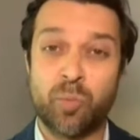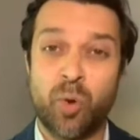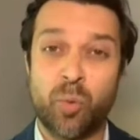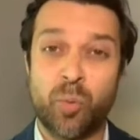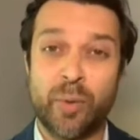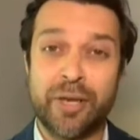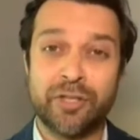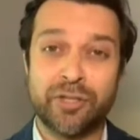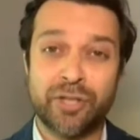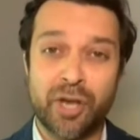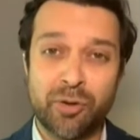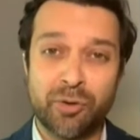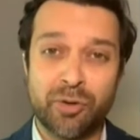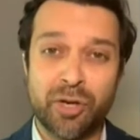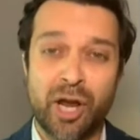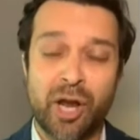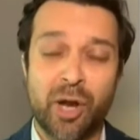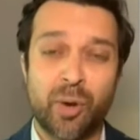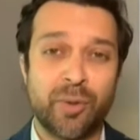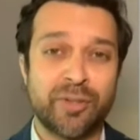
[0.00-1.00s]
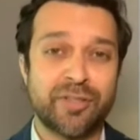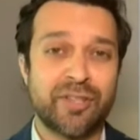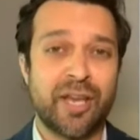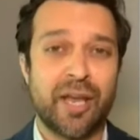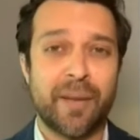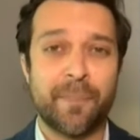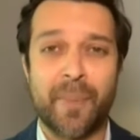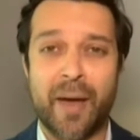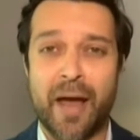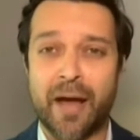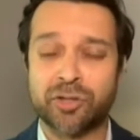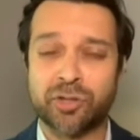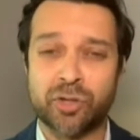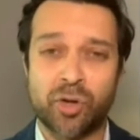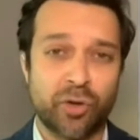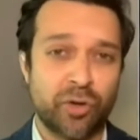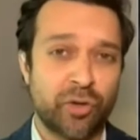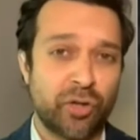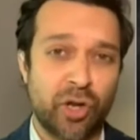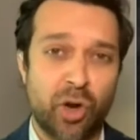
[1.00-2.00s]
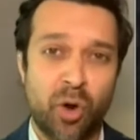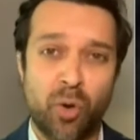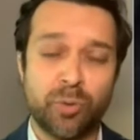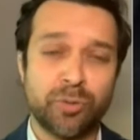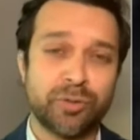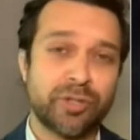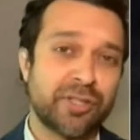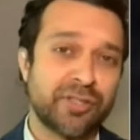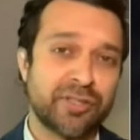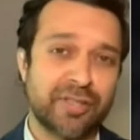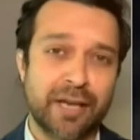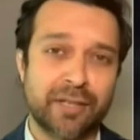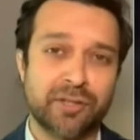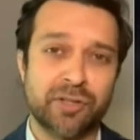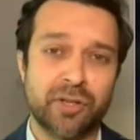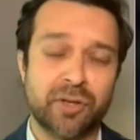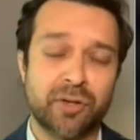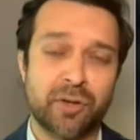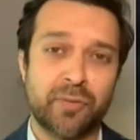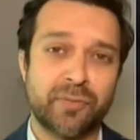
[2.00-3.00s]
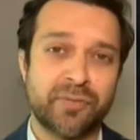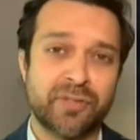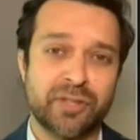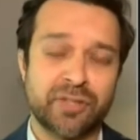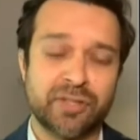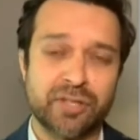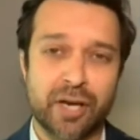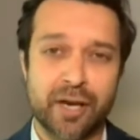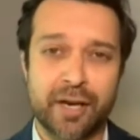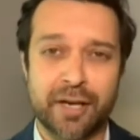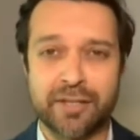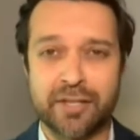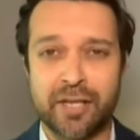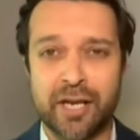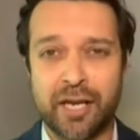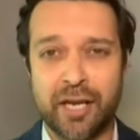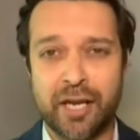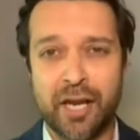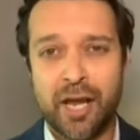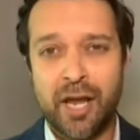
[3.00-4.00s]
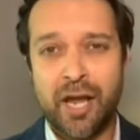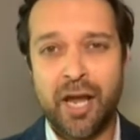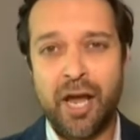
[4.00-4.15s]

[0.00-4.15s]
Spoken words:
What we don't know is the impact on the older sector of society,